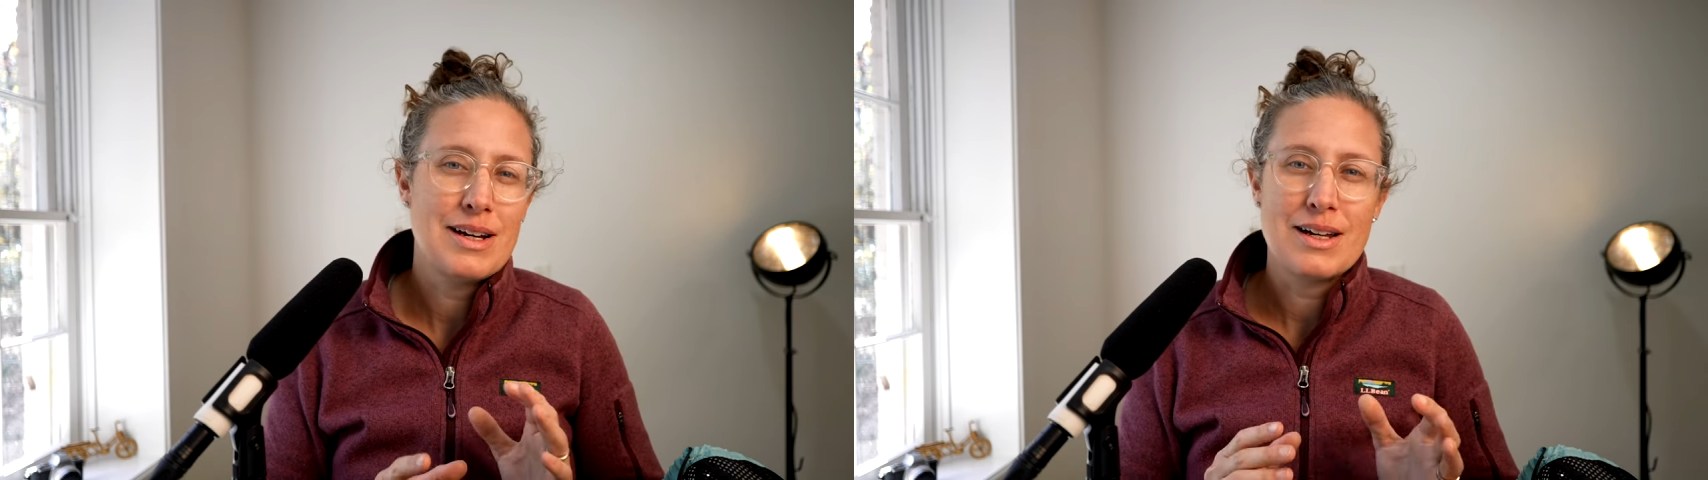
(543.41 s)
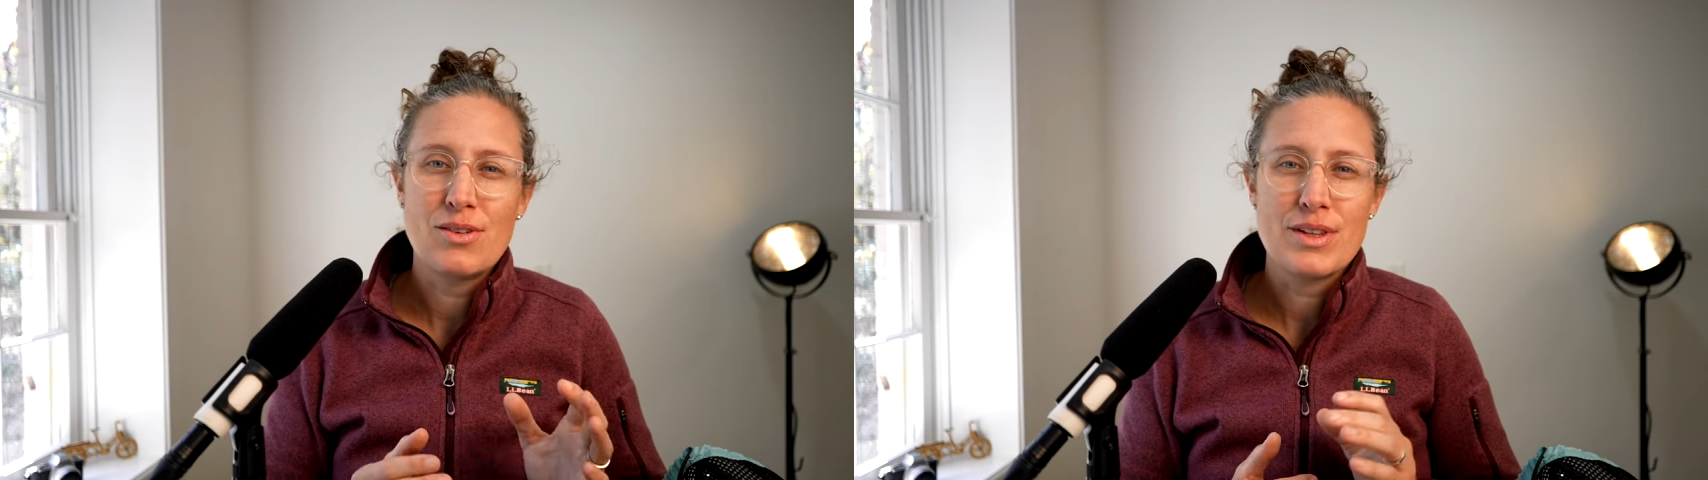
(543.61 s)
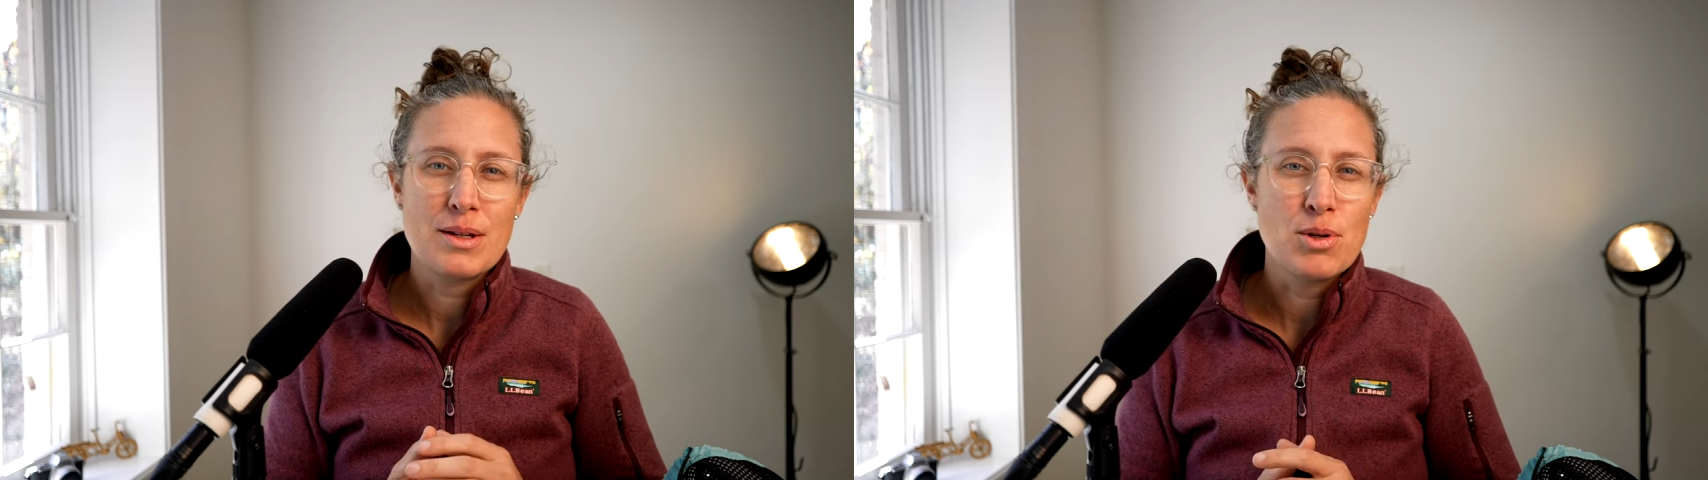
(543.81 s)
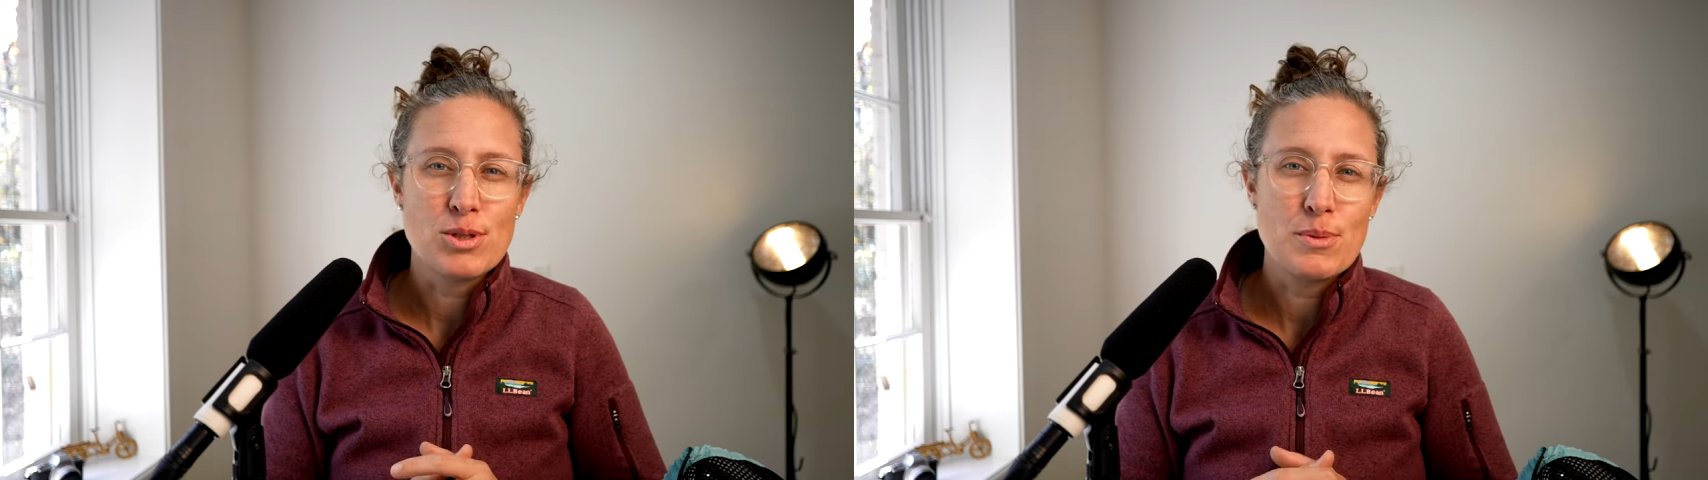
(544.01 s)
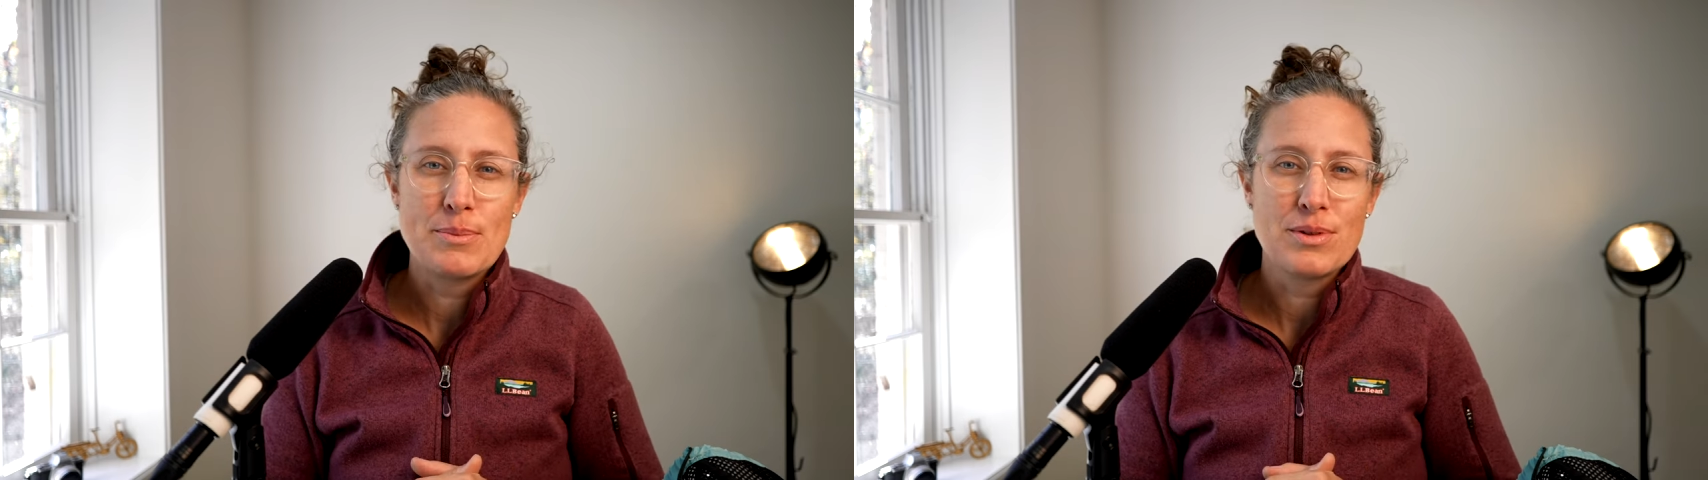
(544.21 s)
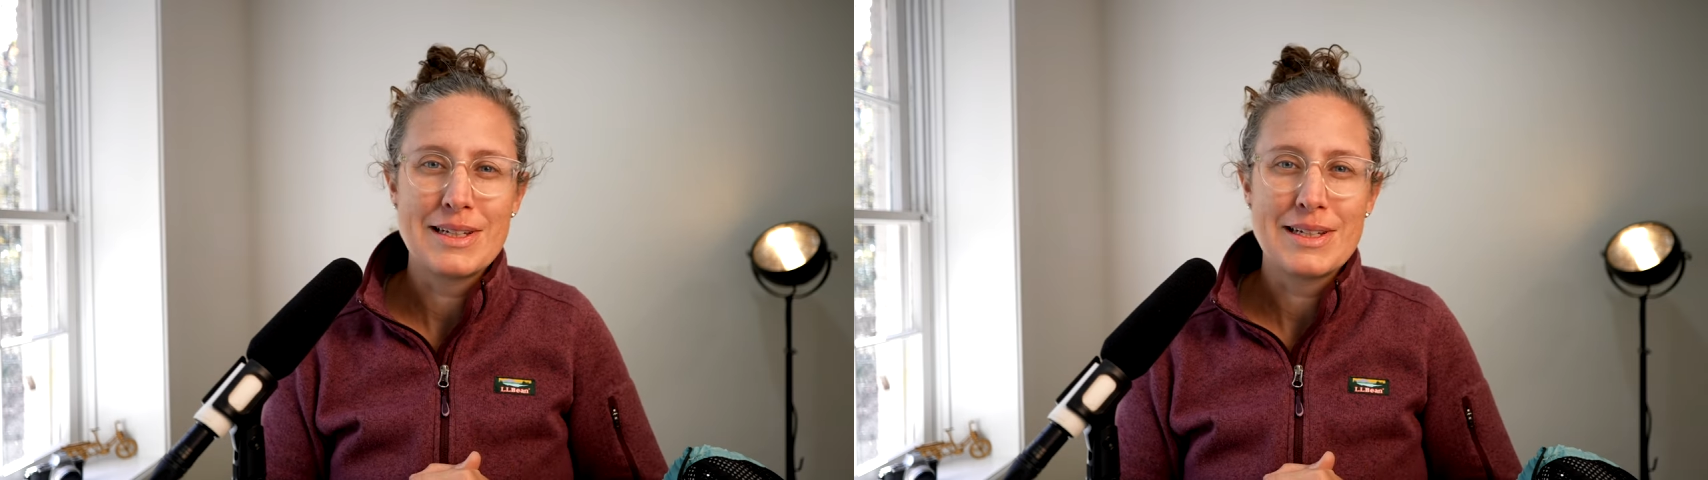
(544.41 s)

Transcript: I don't think most people